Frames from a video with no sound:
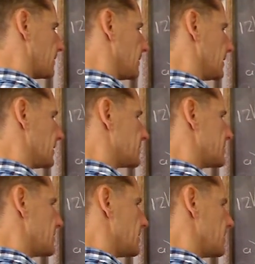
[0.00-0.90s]

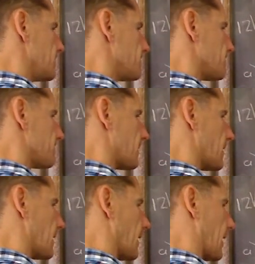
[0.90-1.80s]
dt
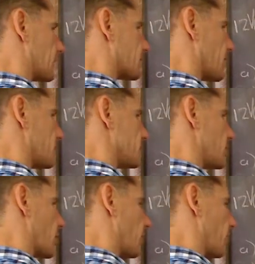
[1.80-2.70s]
at time
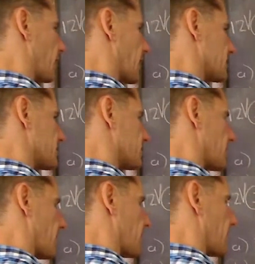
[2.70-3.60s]
0 plus,
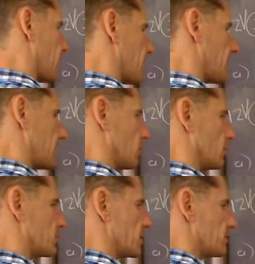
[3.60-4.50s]

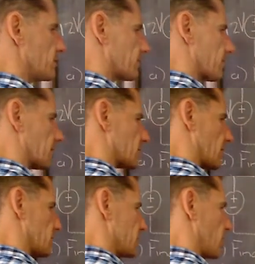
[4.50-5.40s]
whoopsie,
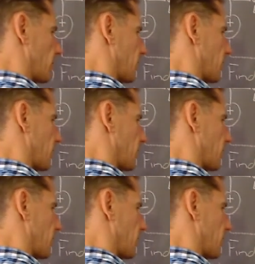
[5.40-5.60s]
time 0